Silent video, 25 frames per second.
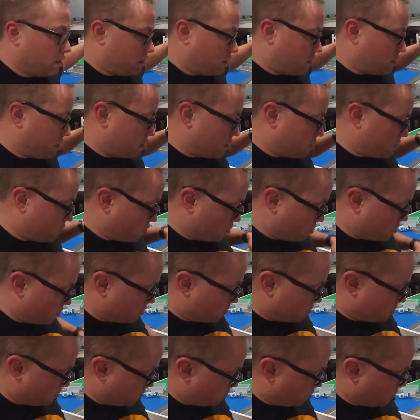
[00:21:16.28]
uh,
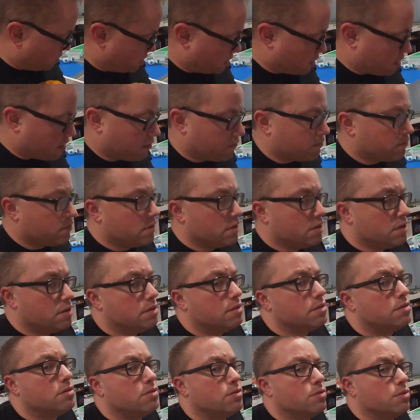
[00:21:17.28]
whereas we have
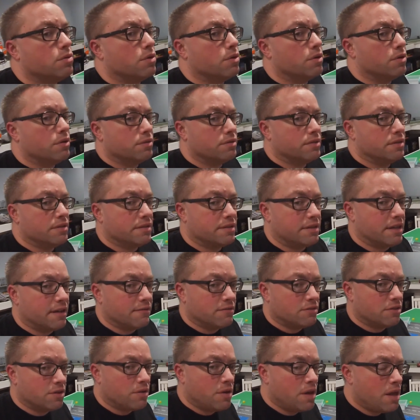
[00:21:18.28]
these drawers and
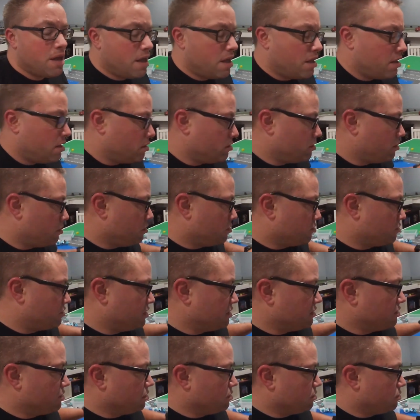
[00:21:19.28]
stuff. So there's
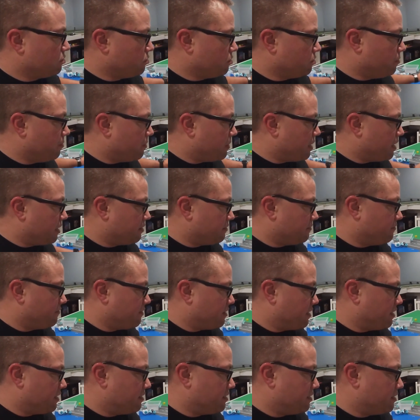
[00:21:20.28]
things you can do to
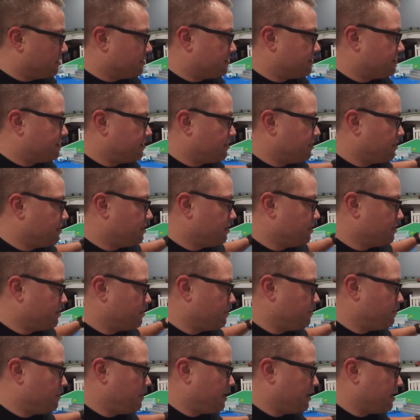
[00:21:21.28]
modify this
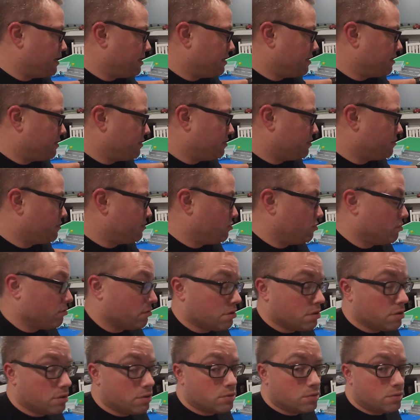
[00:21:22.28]
to make it
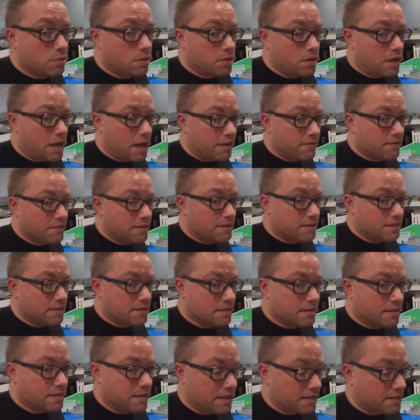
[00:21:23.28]
your own.
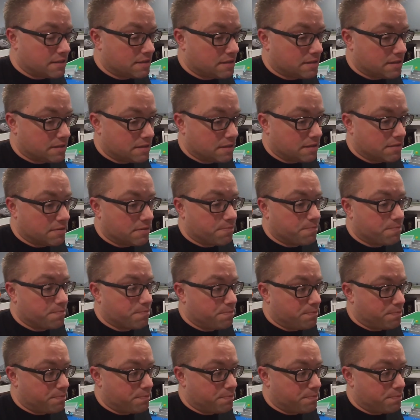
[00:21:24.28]
Obviously, that's the